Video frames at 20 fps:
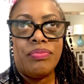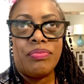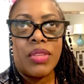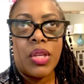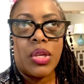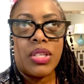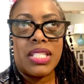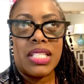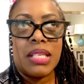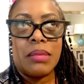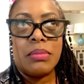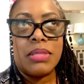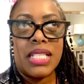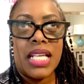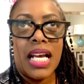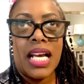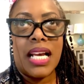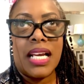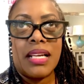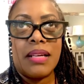are
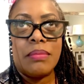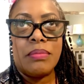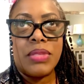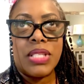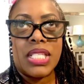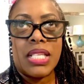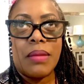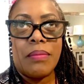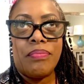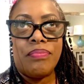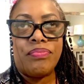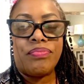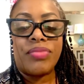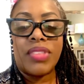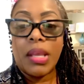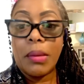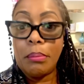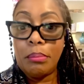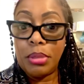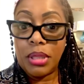sometimes
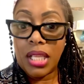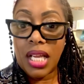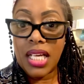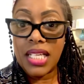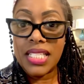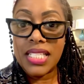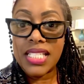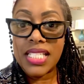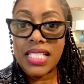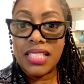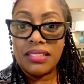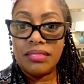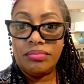blunt